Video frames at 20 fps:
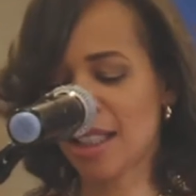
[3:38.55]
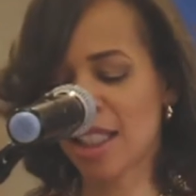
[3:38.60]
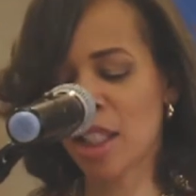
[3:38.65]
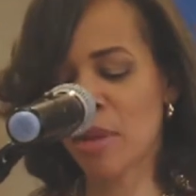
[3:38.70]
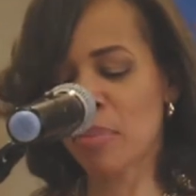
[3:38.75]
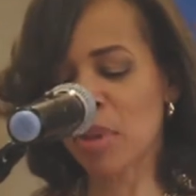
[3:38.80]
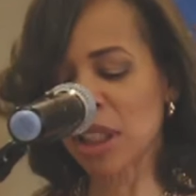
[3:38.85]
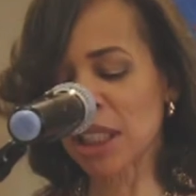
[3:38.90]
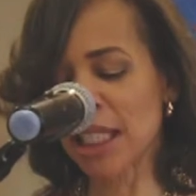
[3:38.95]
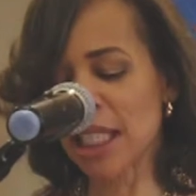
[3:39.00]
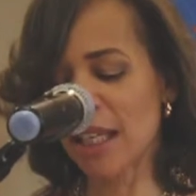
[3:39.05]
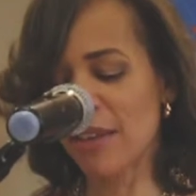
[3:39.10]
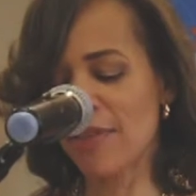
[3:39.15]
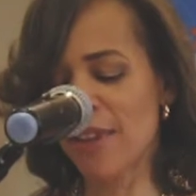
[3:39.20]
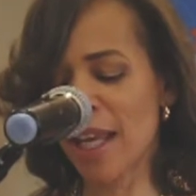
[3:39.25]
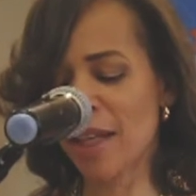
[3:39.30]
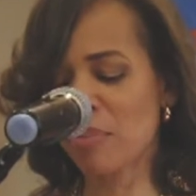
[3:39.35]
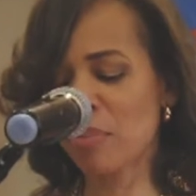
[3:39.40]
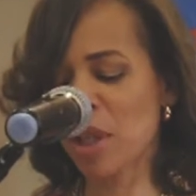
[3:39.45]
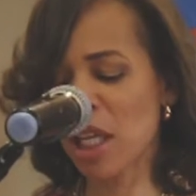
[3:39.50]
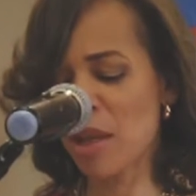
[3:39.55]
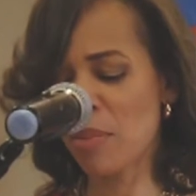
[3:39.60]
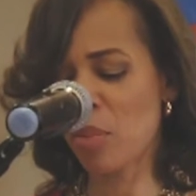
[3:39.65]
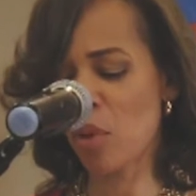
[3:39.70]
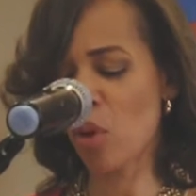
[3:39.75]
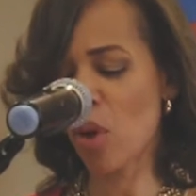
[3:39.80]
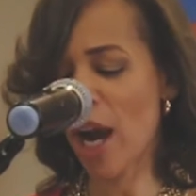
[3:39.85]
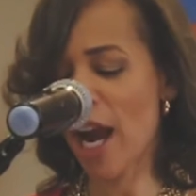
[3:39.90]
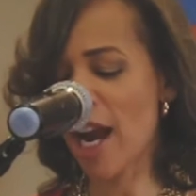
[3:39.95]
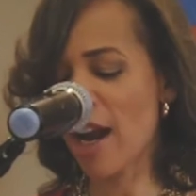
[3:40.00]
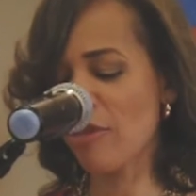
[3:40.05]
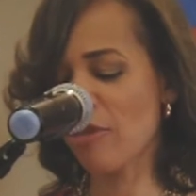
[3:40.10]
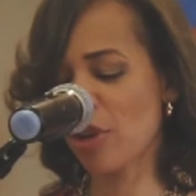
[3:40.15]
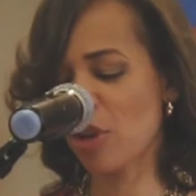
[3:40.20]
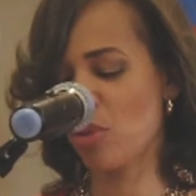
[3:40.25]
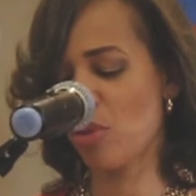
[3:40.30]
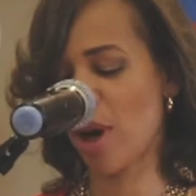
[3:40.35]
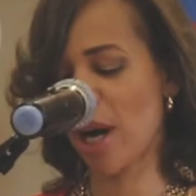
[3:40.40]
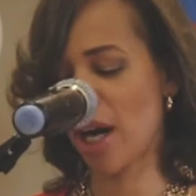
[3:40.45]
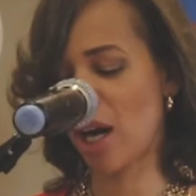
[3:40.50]
to believe that people
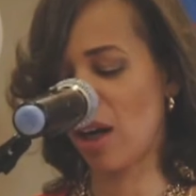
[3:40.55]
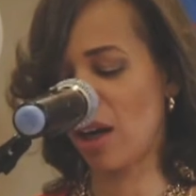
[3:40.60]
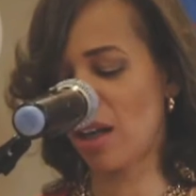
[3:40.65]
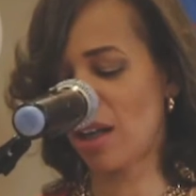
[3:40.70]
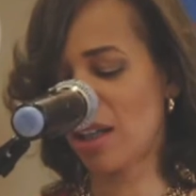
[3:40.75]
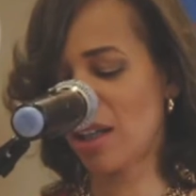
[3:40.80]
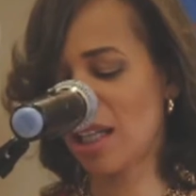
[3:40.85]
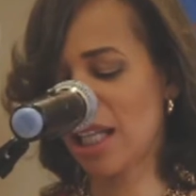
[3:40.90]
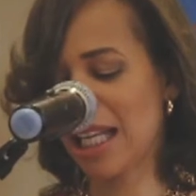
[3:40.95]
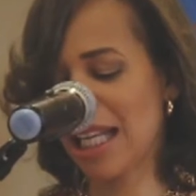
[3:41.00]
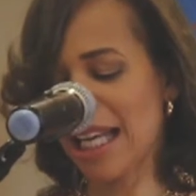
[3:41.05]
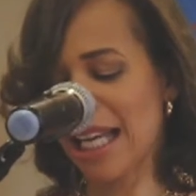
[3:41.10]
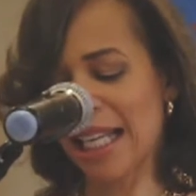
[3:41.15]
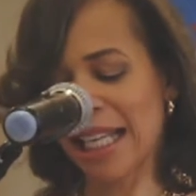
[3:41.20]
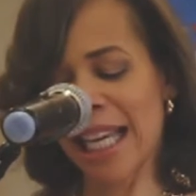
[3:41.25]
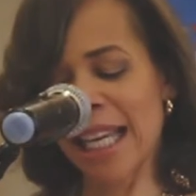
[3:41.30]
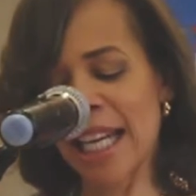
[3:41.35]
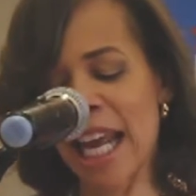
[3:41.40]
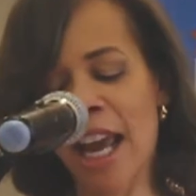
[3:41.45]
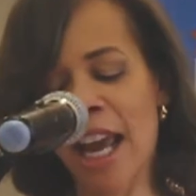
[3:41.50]
everywhere can